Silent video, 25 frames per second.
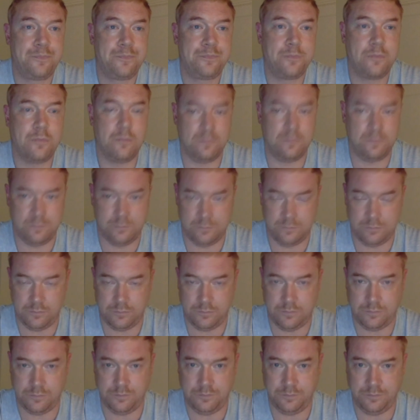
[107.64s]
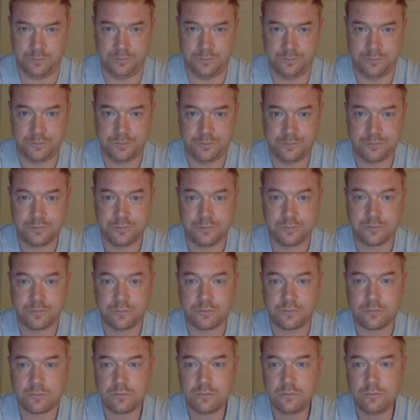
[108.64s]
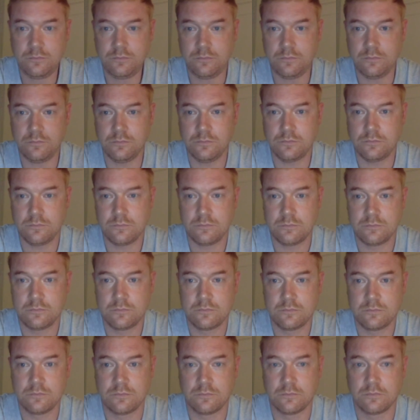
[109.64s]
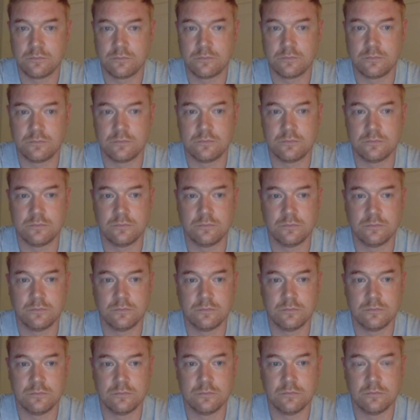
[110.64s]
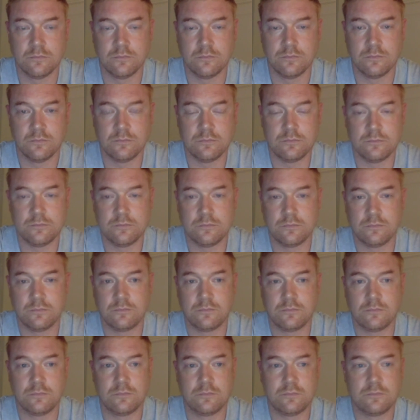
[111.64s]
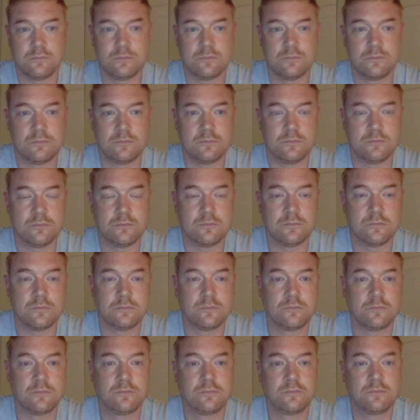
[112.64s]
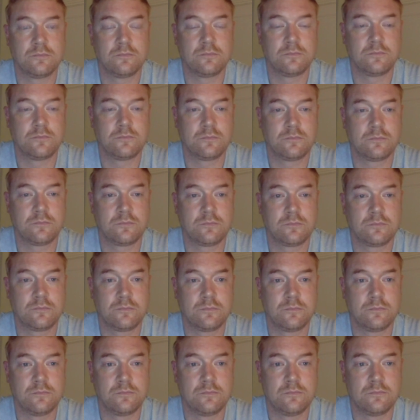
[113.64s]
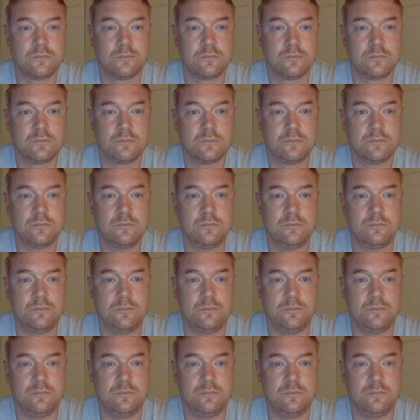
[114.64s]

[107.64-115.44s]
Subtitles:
[no speech]